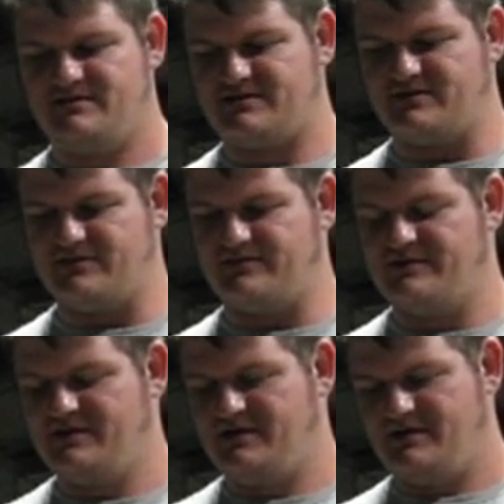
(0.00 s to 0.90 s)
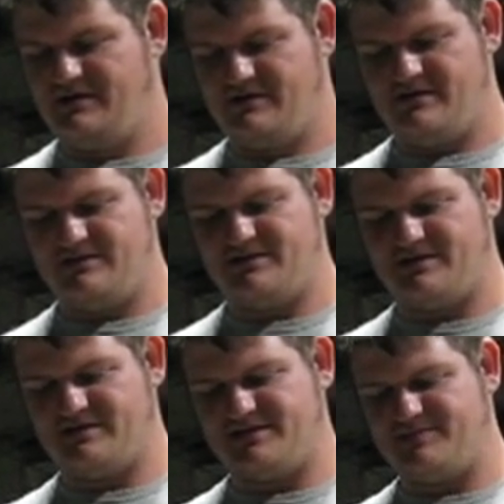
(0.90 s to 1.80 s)
So
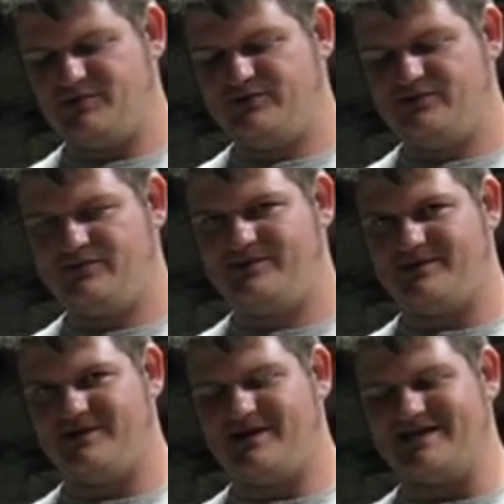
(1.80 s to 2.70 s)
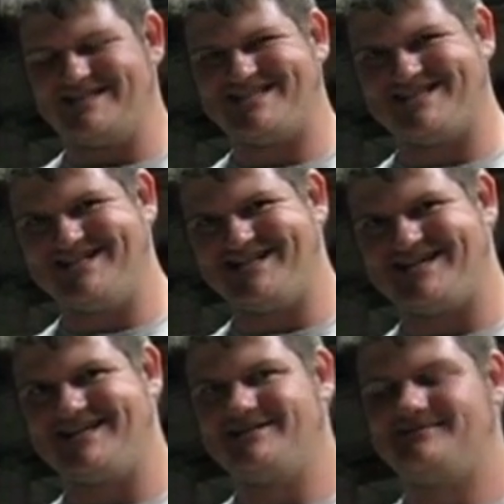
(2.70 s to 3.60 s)
smooth, not slick.
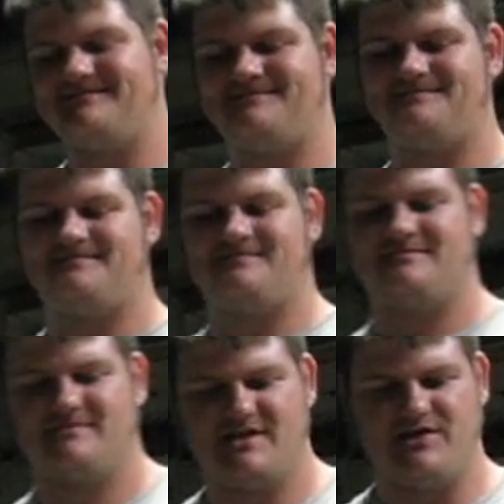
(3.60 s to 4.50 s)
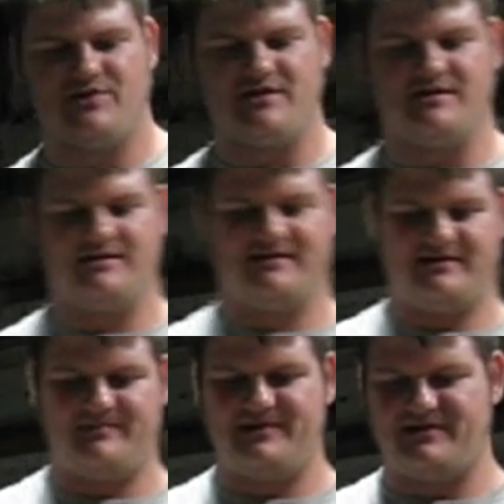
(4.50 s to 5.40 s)
You want a
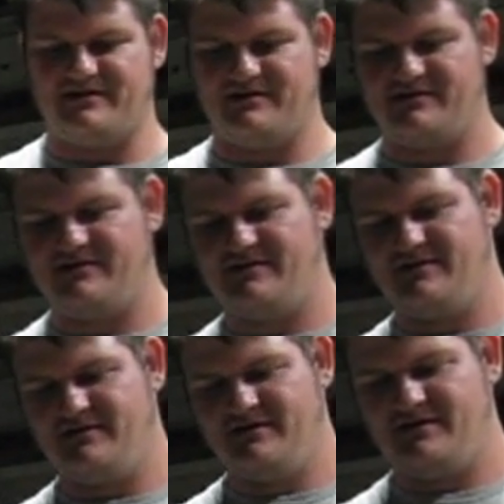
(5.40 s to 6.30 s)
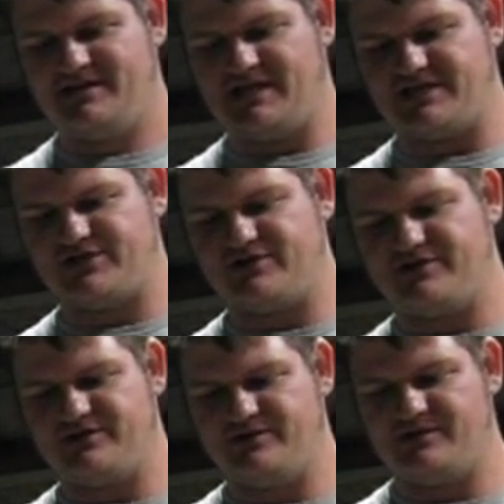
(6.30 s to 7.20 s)
little bit of texture
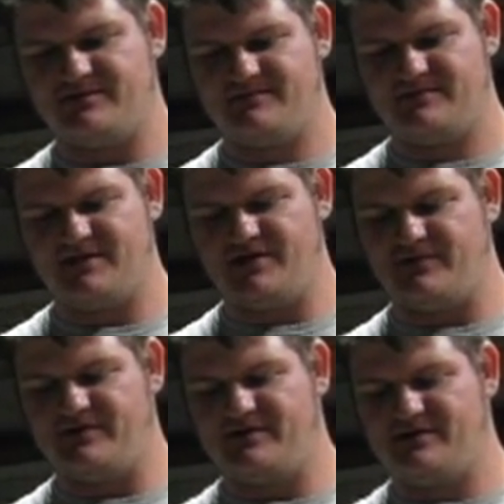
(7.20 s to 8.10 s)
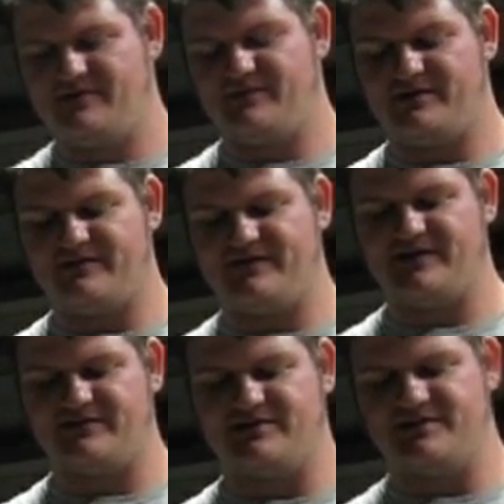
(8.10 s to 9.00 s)
to it. You don't want your finger to